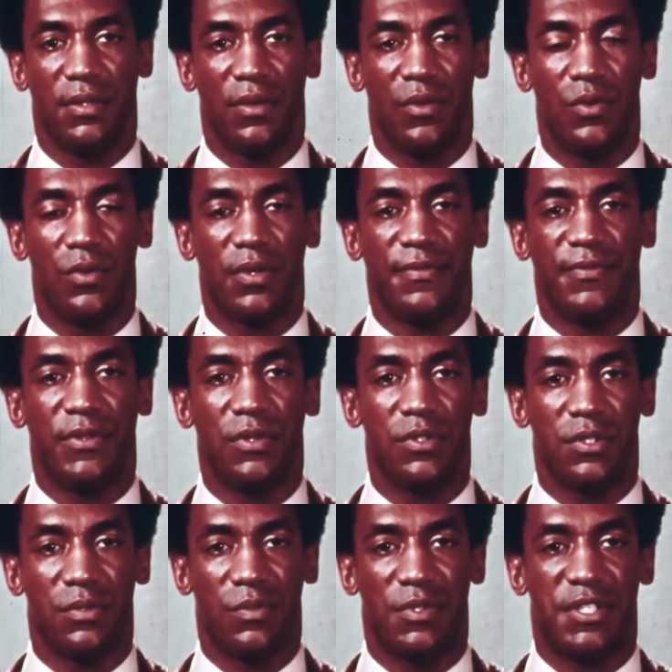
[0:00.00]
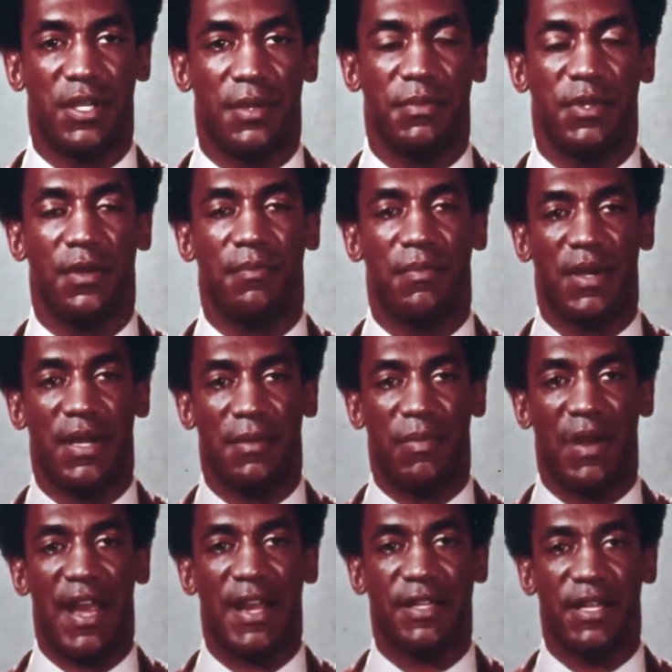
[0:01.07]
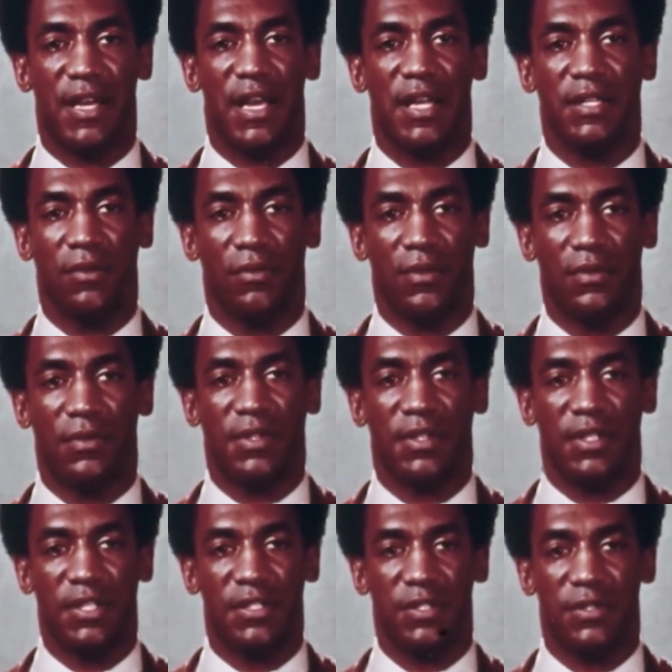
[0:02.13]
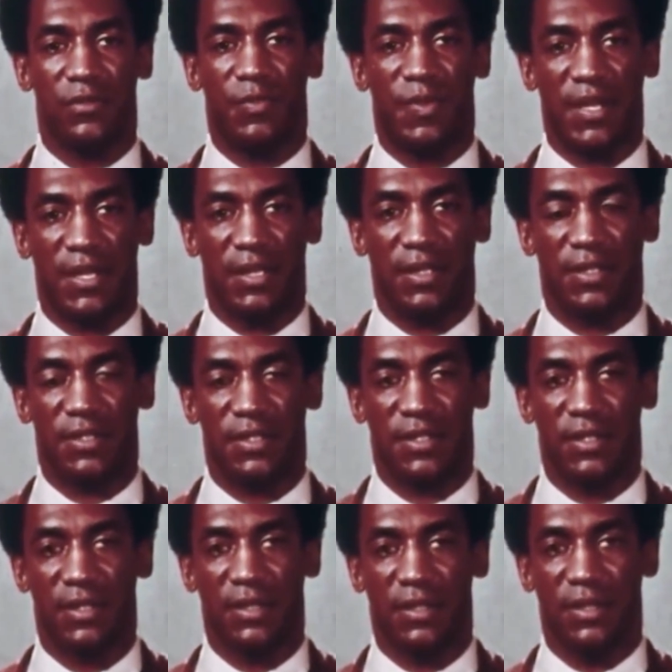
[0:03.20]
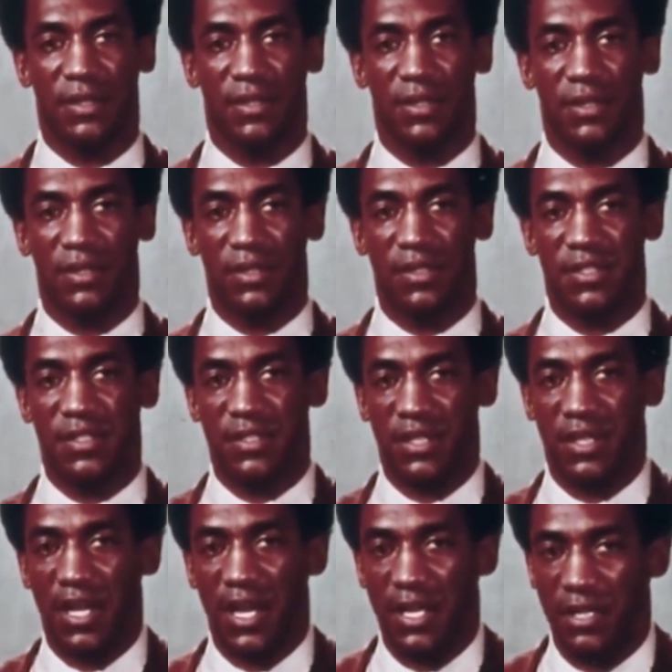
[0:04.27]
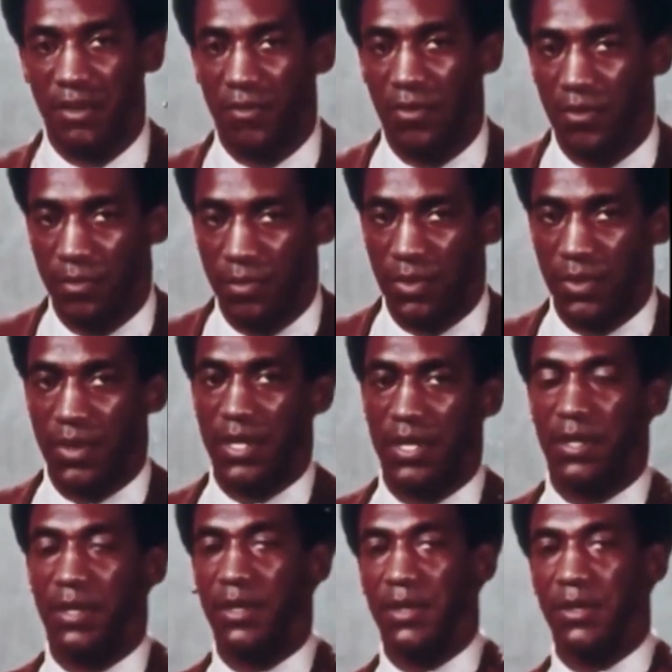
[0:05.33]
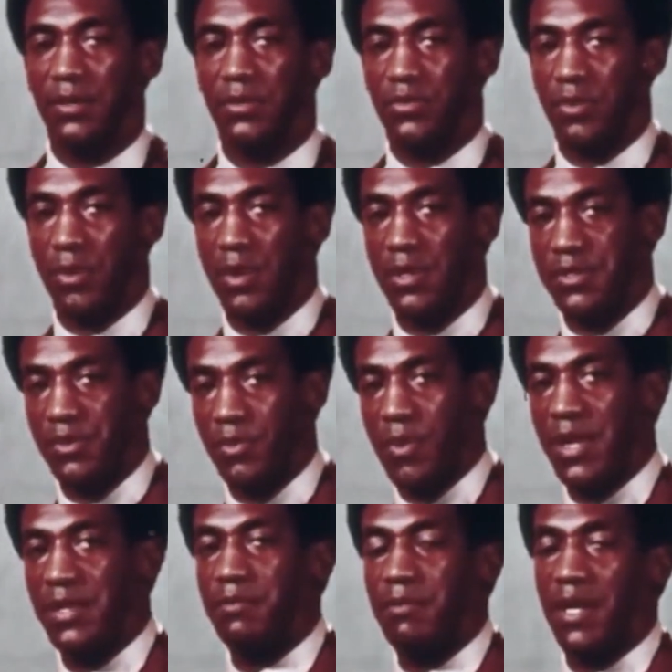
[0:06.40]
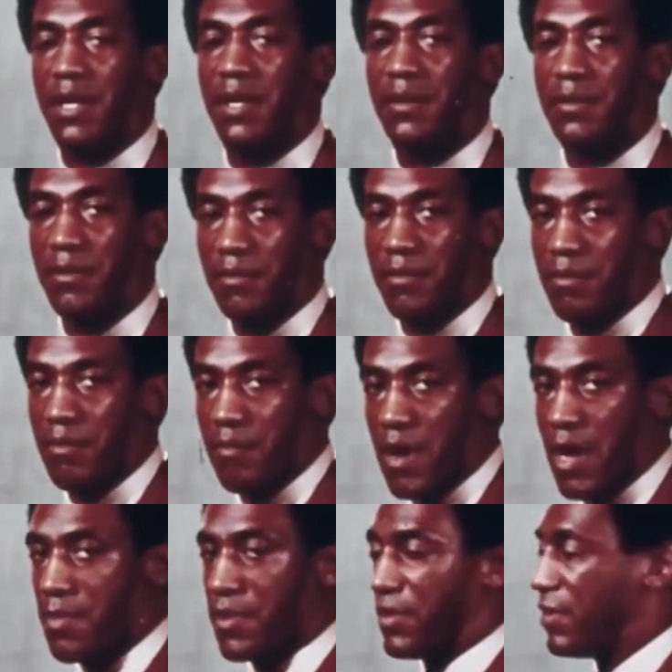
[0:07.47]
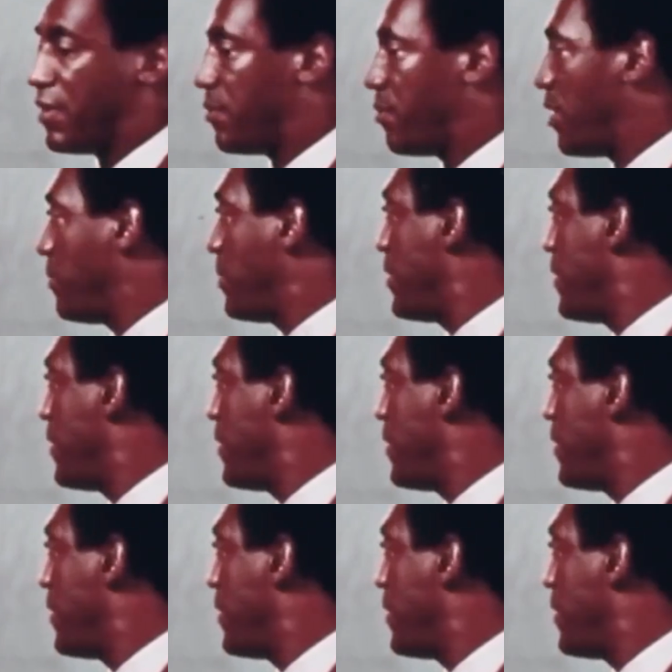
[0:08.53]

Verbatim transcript: The whole confusion was summed up by a black 9-year-old in these 2 paintings. This is a 9-year-old boy draws a white man, Robin Hood maybe.